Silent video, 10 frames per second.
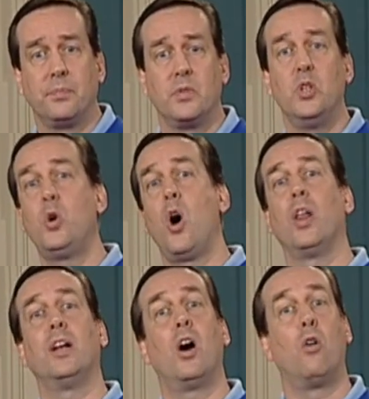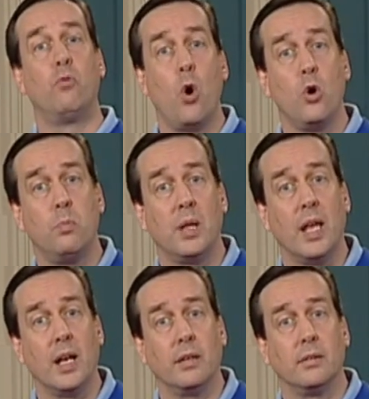you call it a rogue
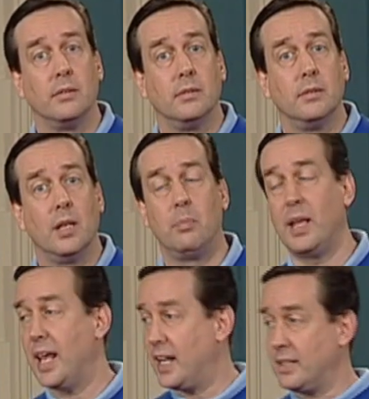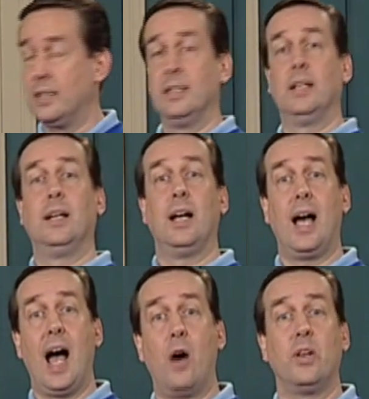planet, a planet
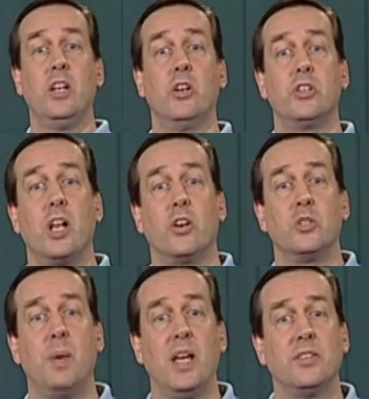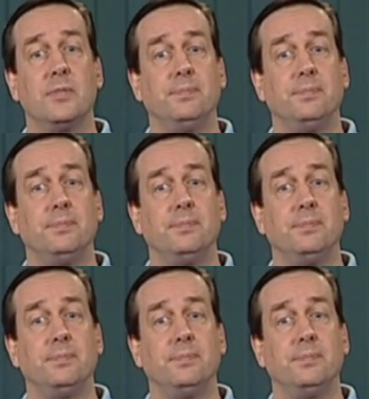out in interstellar space.